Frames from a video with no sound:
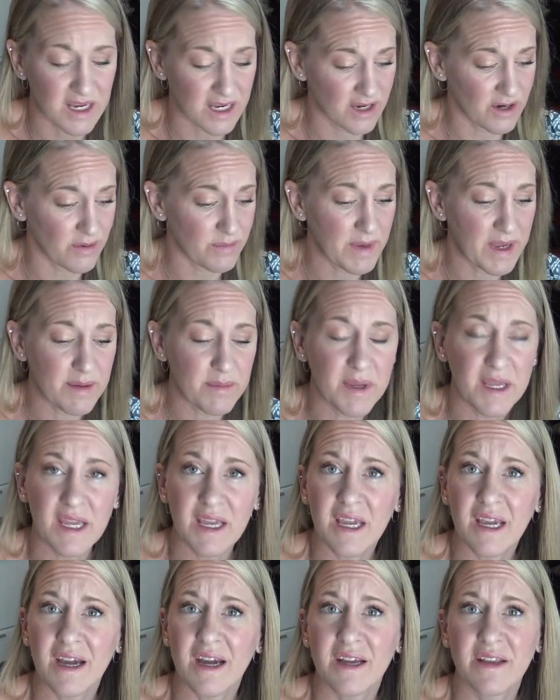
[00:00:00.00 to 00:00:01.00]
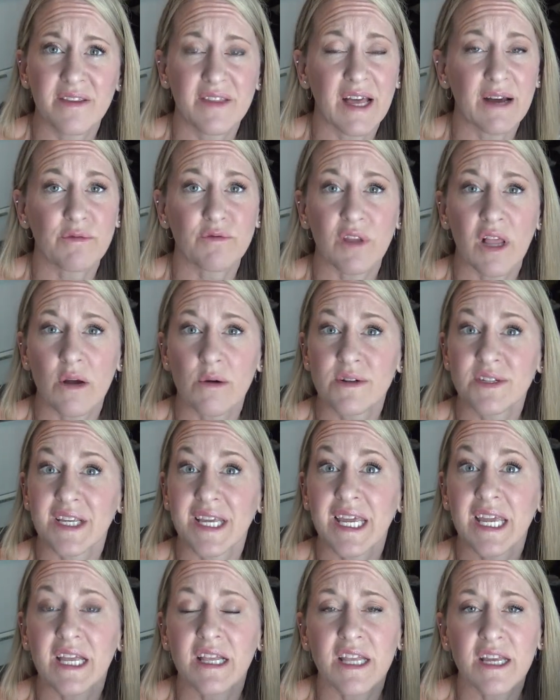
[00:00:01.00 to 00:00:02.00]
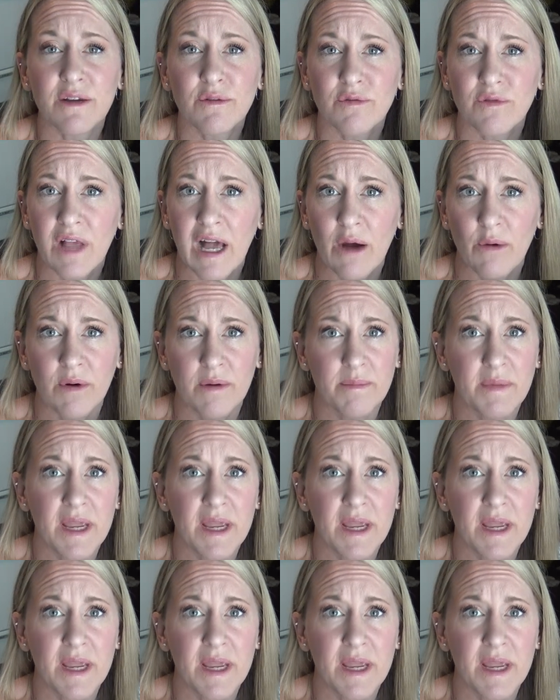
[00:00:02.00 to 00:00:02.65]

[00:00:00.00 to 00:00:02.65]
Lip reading: You know, maybe that flower is a healing flower.